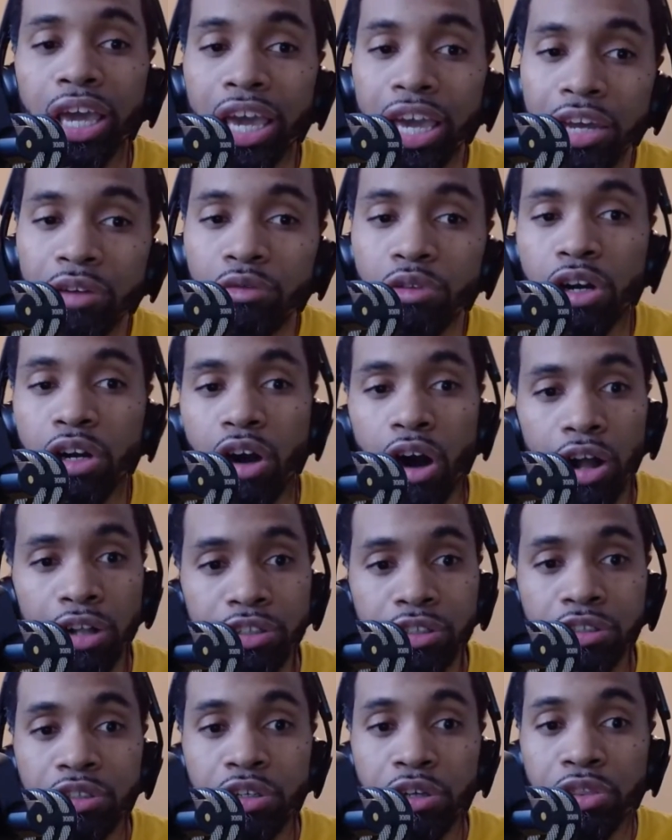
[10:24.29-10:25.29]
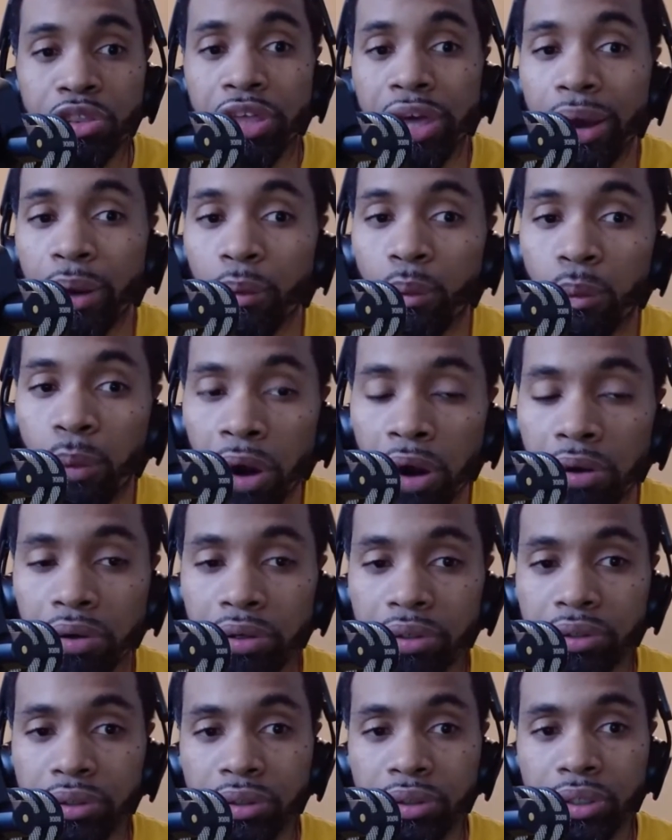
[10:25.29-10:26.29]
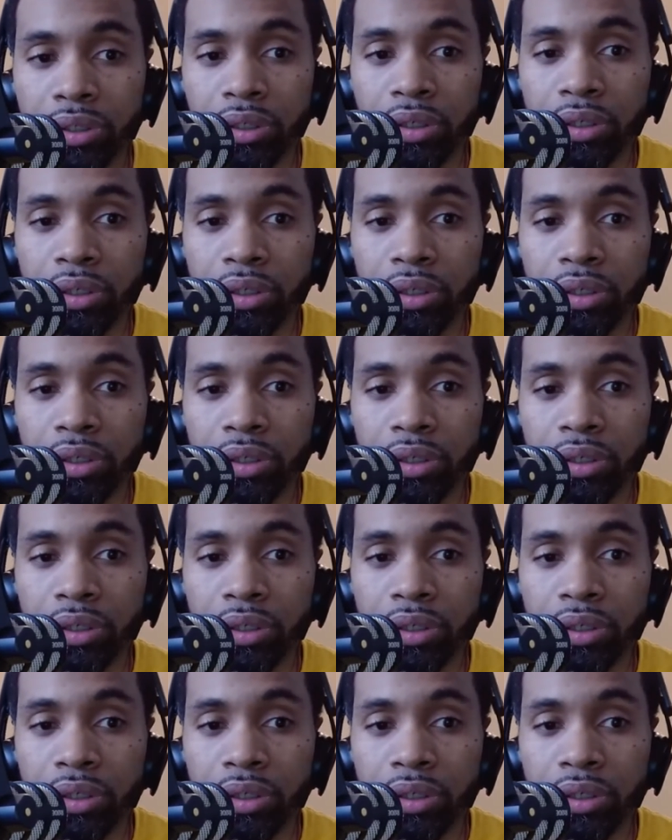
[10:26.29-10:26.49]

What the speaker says: in regards to their works.